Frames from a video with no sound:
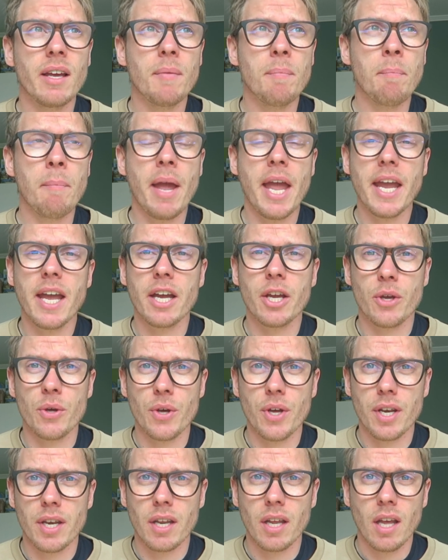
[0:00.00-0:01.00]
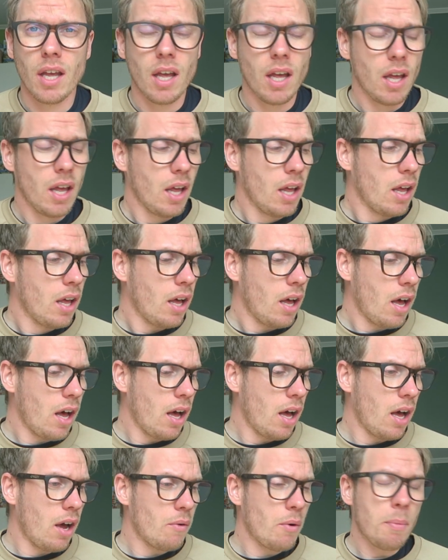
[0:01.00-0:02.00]
make a good
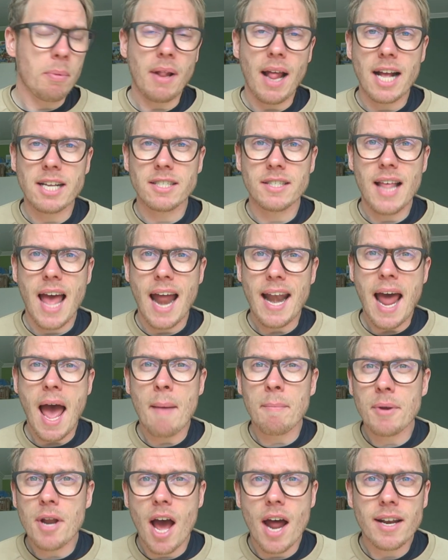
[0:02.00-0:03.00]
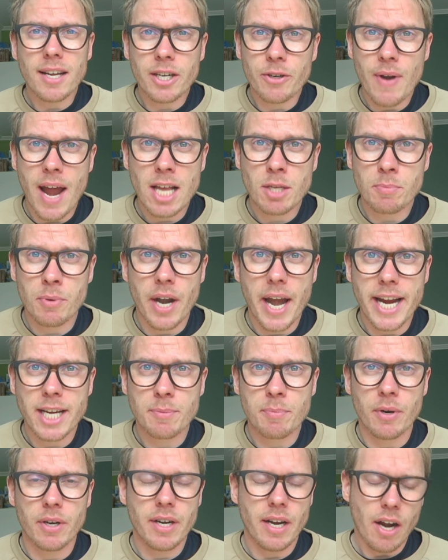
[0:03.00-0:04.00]
reply to that. I'm not a Graspor
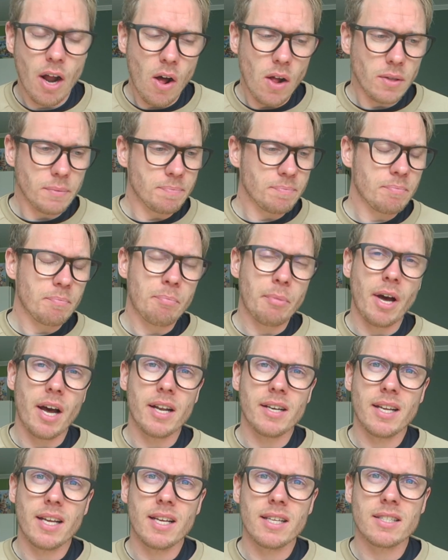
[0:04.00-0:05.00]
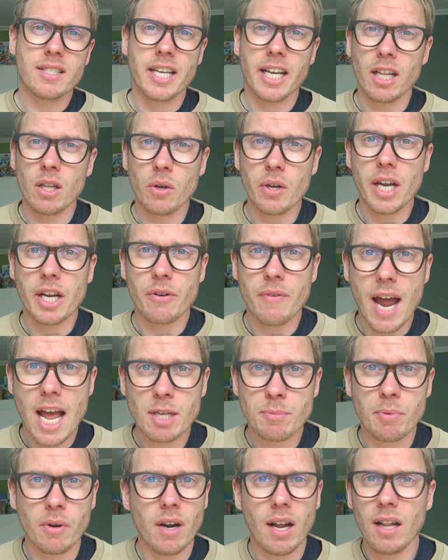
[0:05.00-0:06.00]
expert at all, but take a look at
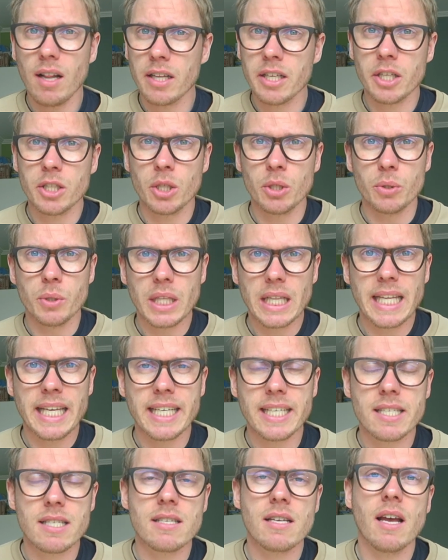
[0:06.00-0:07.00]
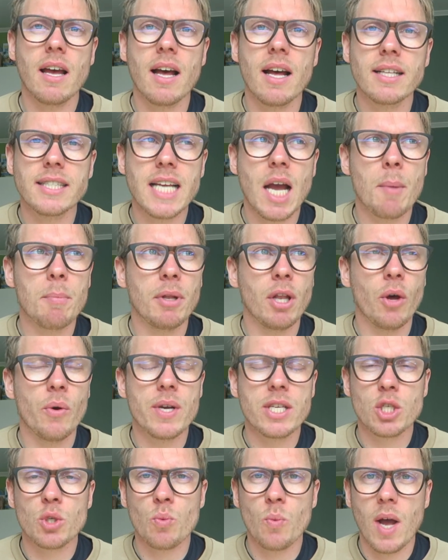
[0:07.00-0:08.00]
Graspor. I'll include links down below
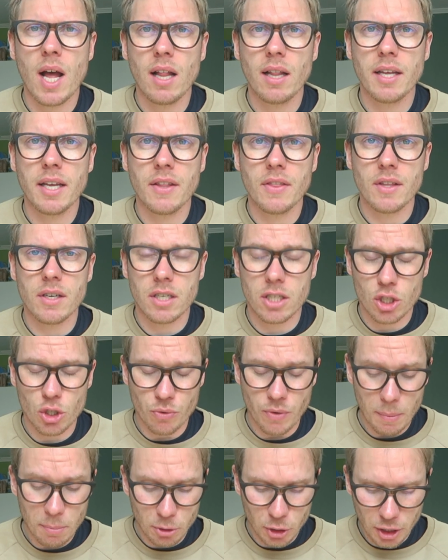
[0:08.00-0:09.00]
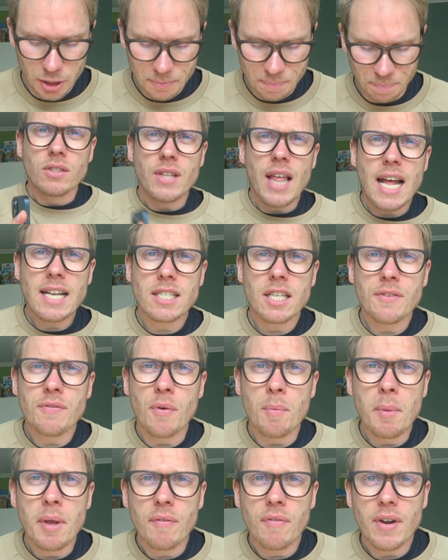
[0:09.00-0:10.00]
as well in the description. So that's it
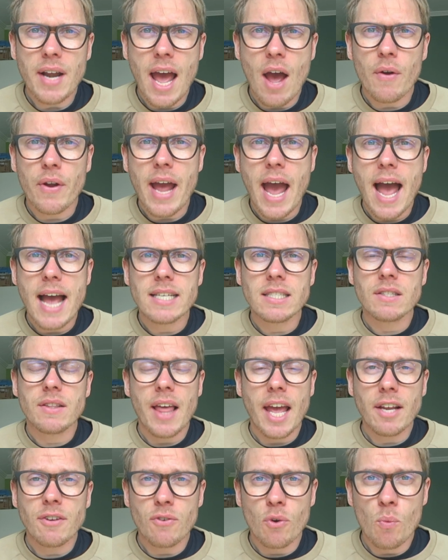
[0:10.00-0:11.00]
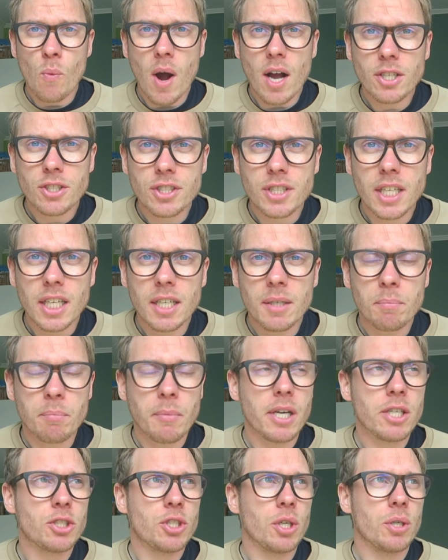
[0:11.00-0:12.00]
for me for now, guys. Thanks for watching.
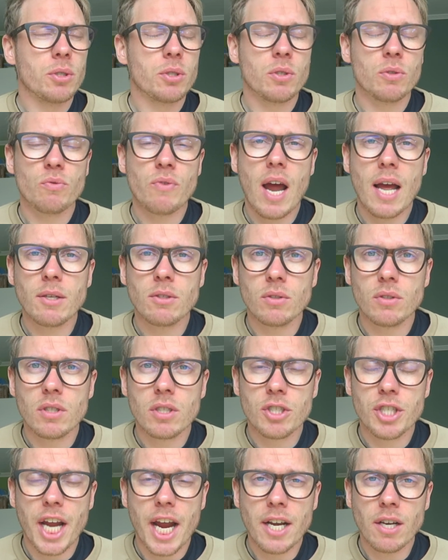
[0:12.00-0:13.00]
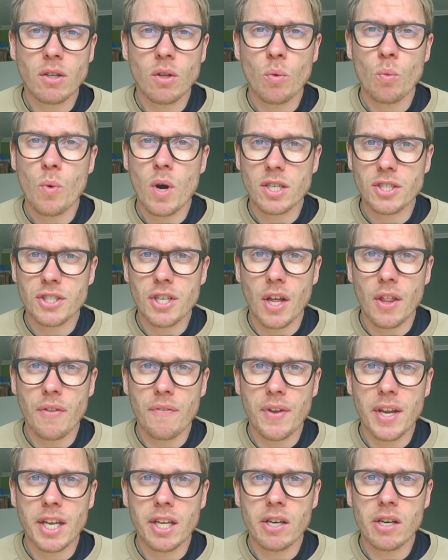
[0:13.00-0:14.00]
Make sure to subscribe to the channel, watch the other
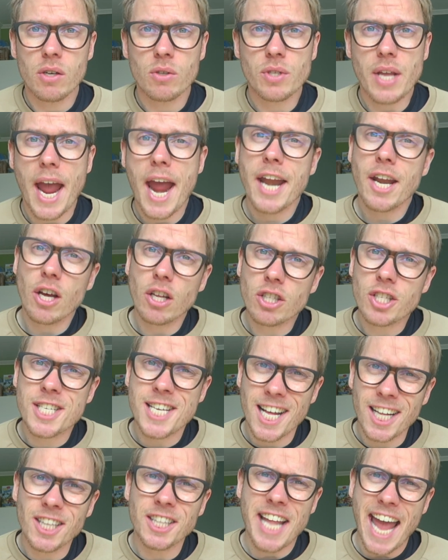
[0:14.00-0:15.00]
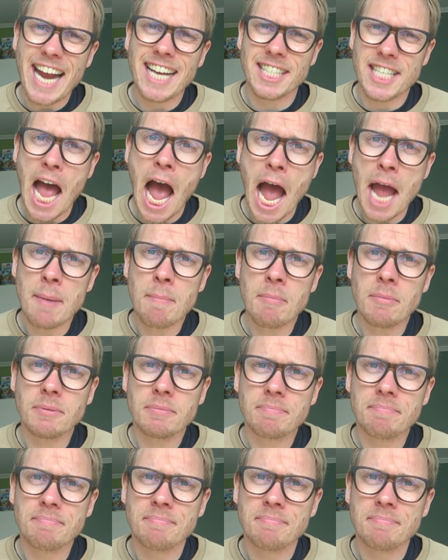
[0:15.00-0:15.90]
videos, and until next time,